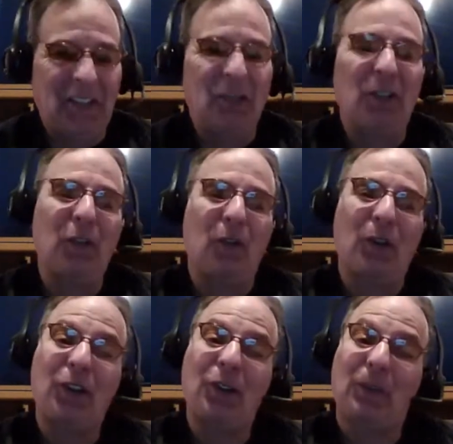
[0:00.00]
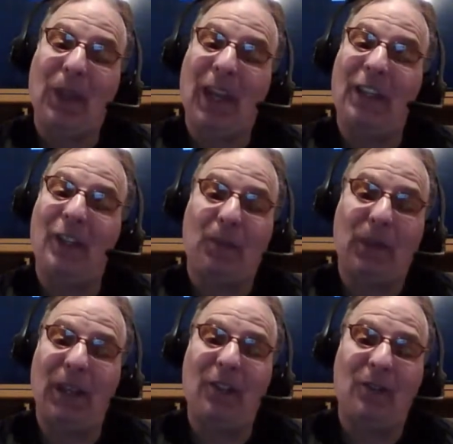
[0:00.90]
Well, if you work, you plan
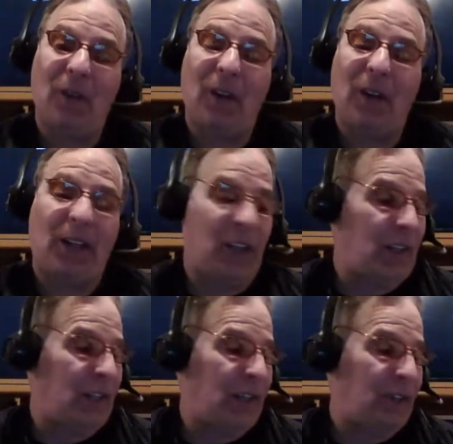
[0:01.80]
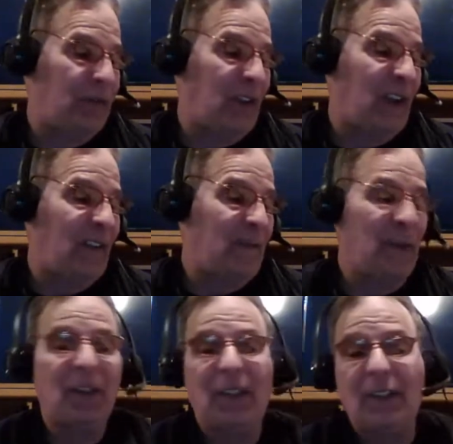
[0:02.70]
your work, and you get to $5
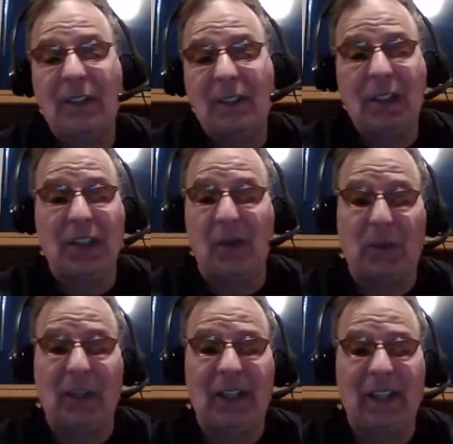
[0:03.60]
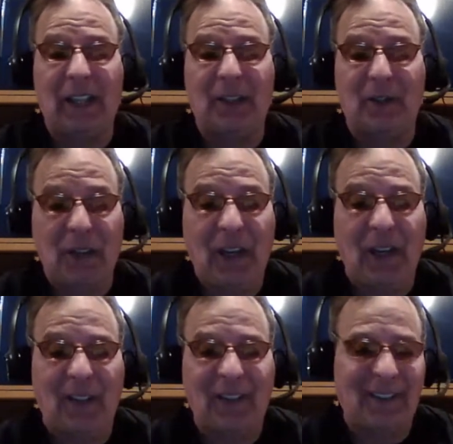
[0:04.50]
million, then you plan not to
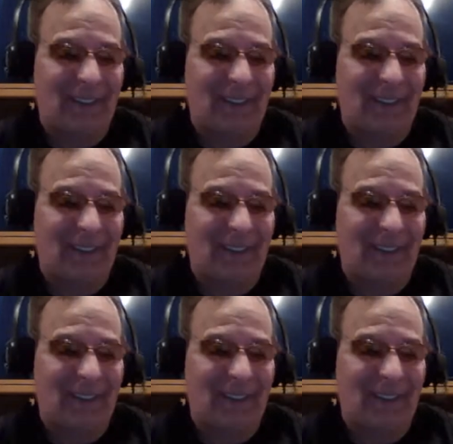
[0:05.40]
fail.